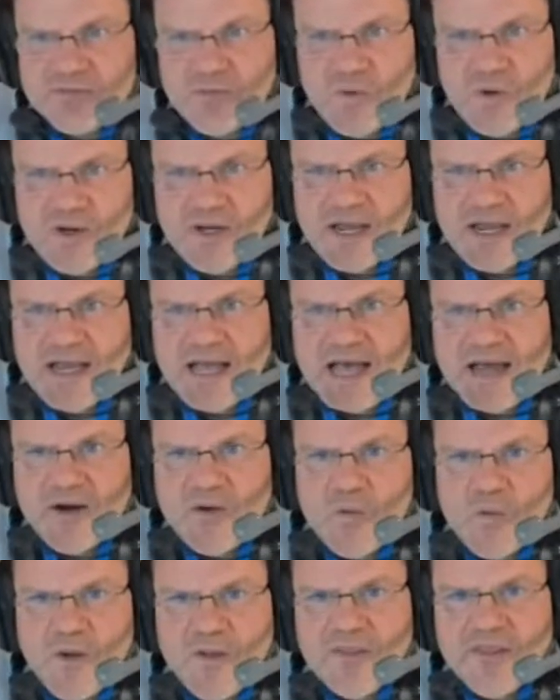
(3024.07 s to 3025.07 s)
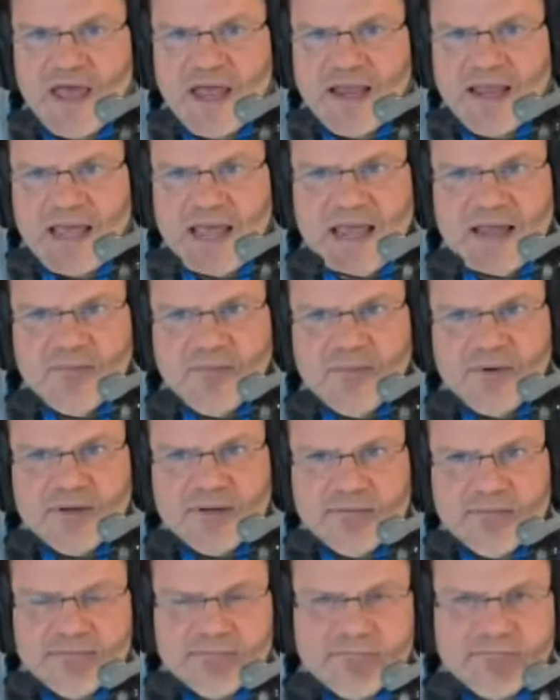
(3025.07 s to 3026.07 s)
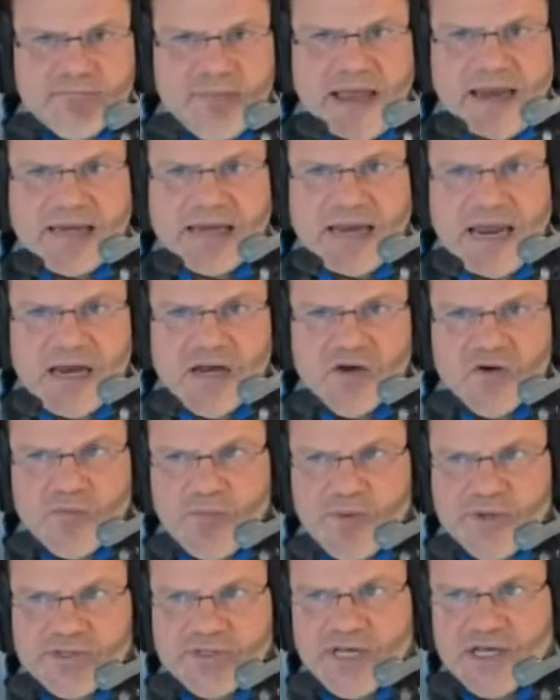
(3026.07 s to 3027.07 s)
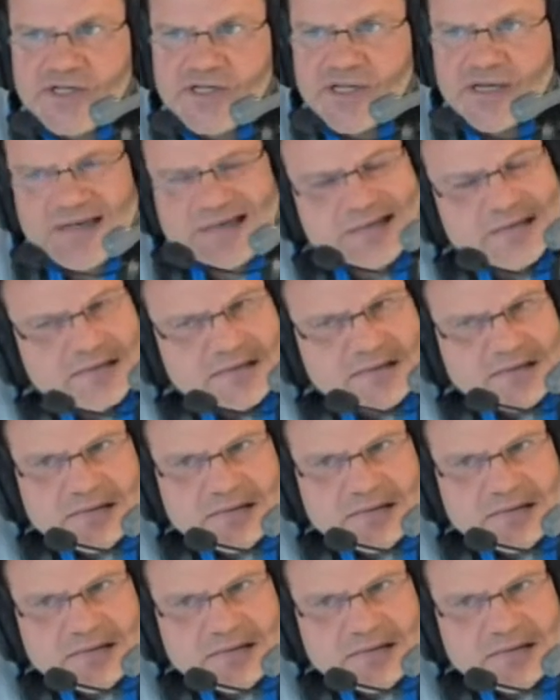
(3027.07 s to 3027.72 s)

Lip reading: where you got to win that game to maintain your position